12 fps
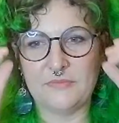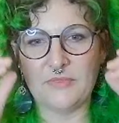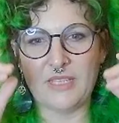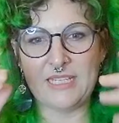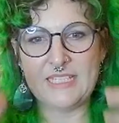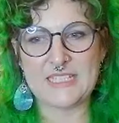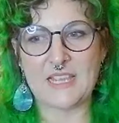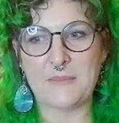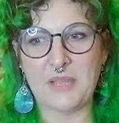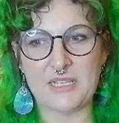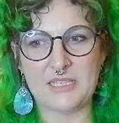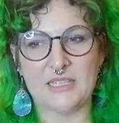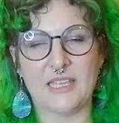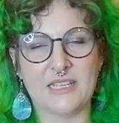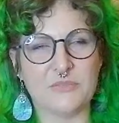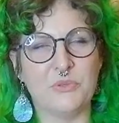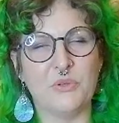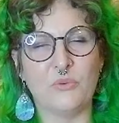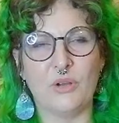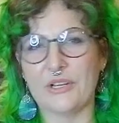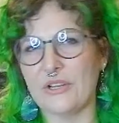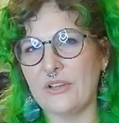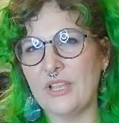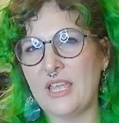Anytime I collect moon
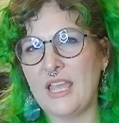water,